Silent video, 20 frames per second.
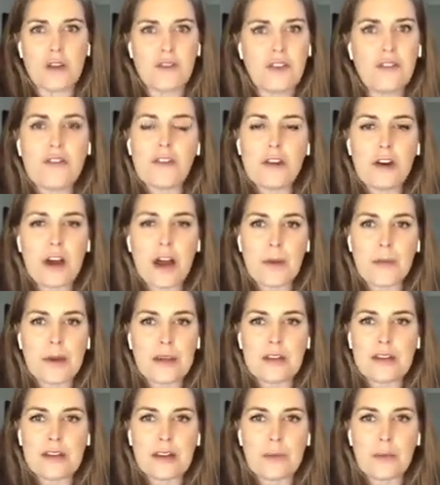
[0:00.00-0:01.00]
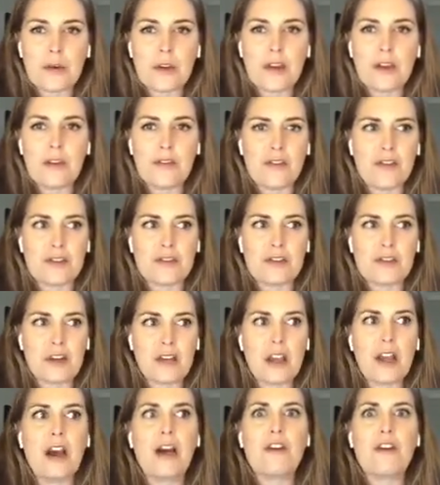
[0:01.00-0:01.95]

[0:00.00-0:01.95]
of if you're coming to Team Elite University.